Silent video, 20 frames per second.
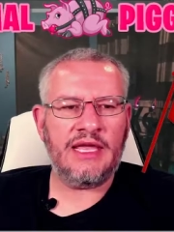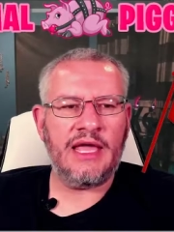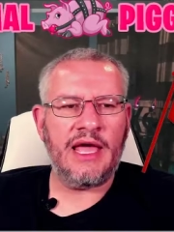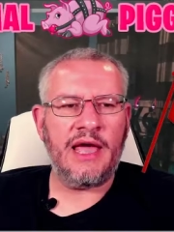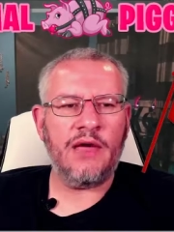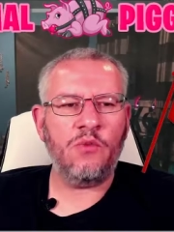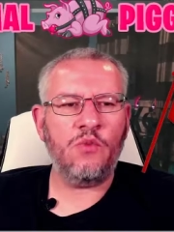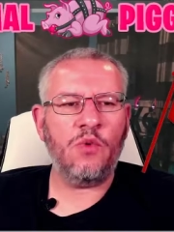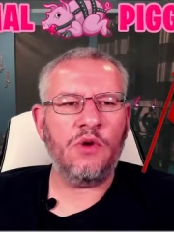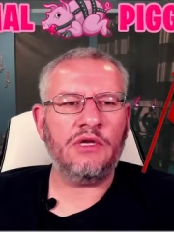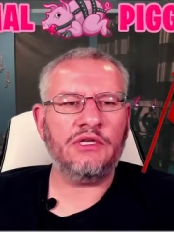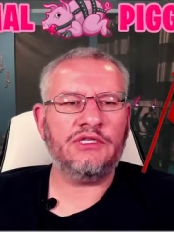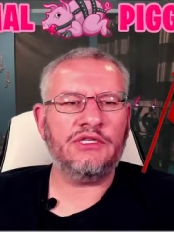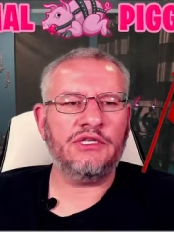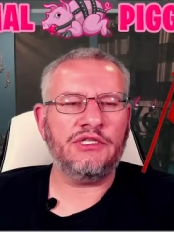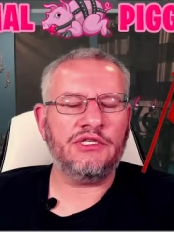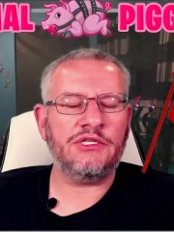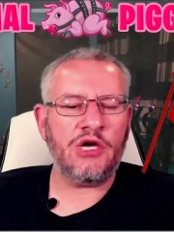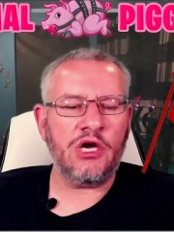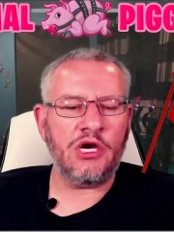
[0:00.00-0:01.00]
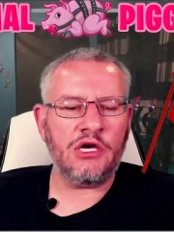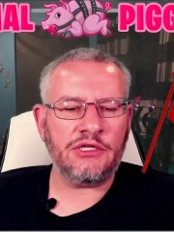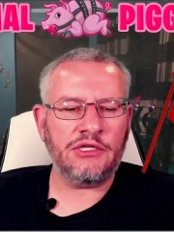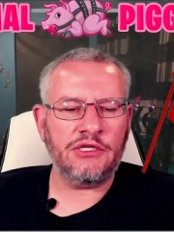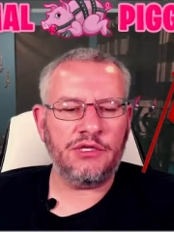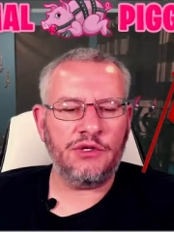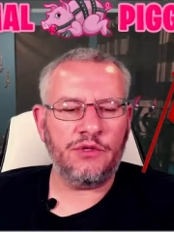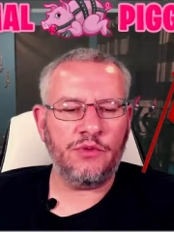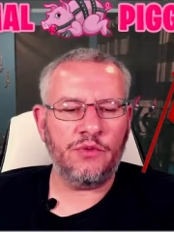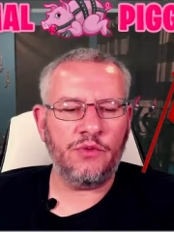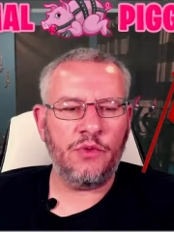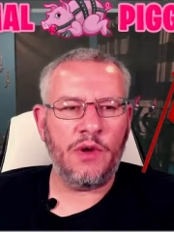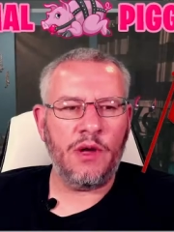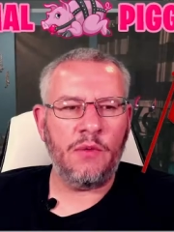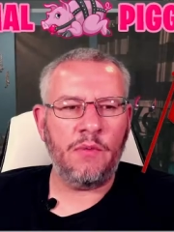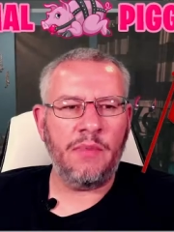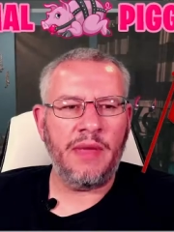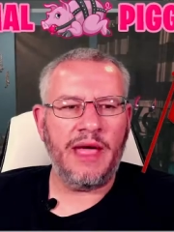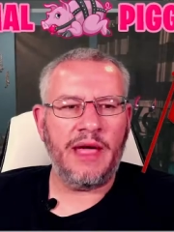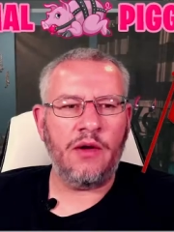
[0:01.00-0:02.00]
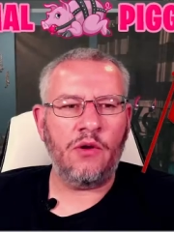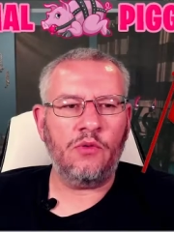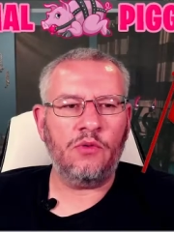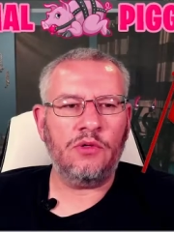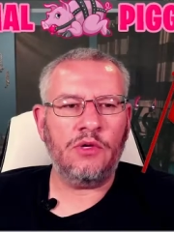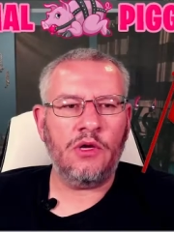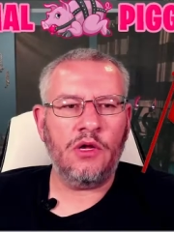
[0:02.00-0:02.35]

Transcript: I want to talk to you about